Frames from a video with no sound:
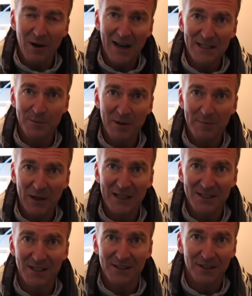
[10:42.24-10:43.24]
had to be
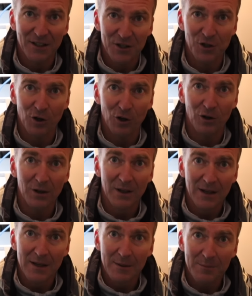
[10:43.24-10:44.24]
billeted ashore,
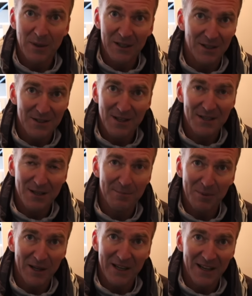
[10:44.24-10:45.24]
because there
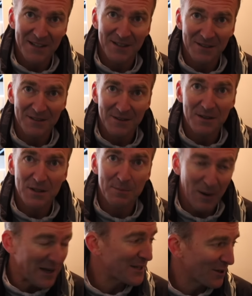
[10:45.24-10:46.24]
simply isn't
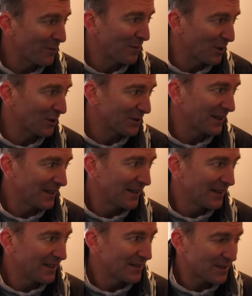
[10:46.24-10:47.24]
space on board
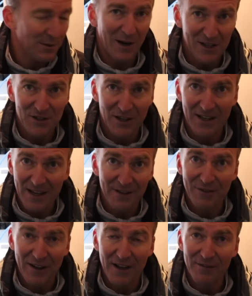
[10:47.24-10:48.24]
to actually
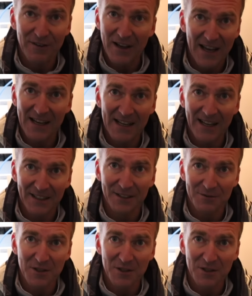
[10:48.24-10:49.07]
live here for any length of